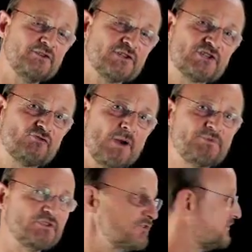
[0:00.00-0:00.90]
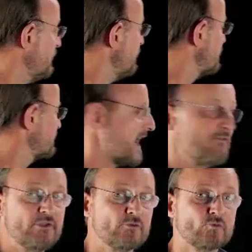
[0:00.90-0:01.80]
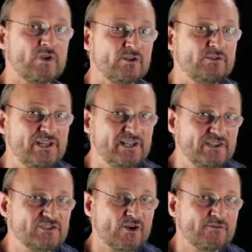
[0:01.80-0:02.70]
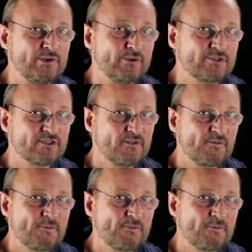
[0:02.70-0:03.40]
into the scriptures, you discover the real needs of youth.